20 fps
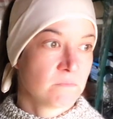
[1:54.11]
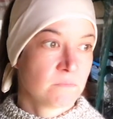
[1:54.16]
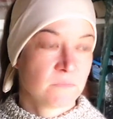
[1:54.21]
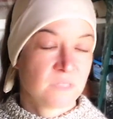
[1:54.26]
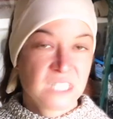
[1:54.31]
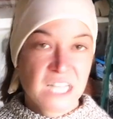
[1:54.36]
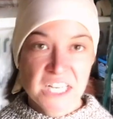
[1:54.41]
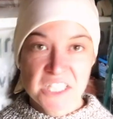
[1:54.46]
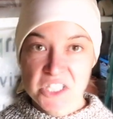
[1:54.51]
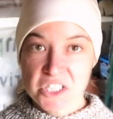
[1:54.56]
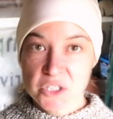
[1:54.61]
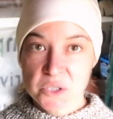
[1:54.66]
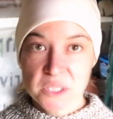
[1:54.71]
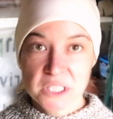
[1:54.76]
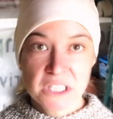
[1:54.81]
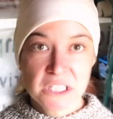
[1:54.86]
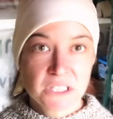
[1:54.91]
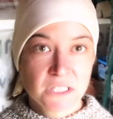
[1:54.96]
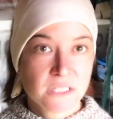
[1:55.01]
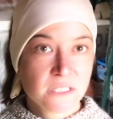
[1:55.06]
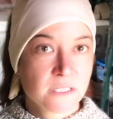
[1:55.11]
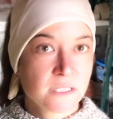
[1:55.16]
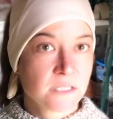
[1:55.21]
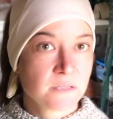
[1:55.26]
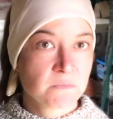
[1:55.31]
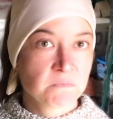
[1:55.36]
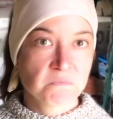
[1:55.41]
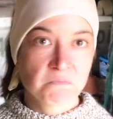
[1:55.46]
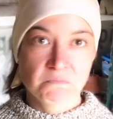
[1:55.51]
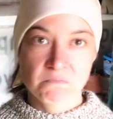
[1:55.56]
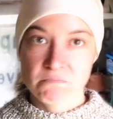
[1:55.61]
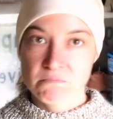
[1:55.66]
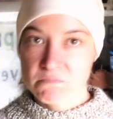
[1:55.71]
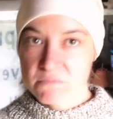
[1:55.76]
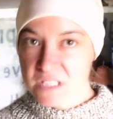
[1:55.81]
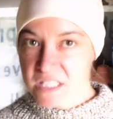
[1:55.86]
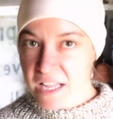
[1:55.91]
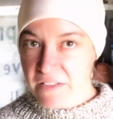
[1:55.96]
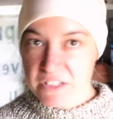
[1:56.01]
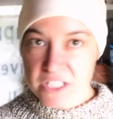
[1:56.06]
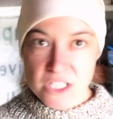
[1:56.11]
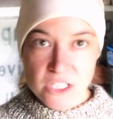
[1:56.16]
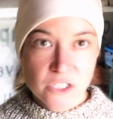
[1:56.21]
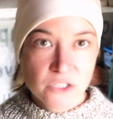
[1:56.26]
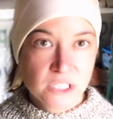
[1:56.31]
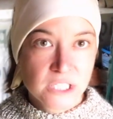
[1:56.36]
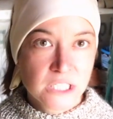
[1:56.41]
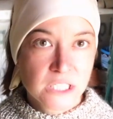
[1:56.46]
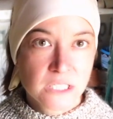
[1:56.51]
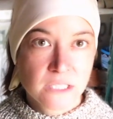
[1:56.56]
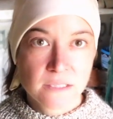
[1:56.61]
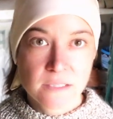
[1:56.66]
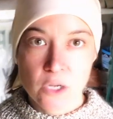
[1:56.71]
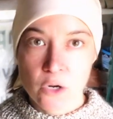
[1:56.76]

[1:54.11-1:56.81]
10 degrees, 7 degrees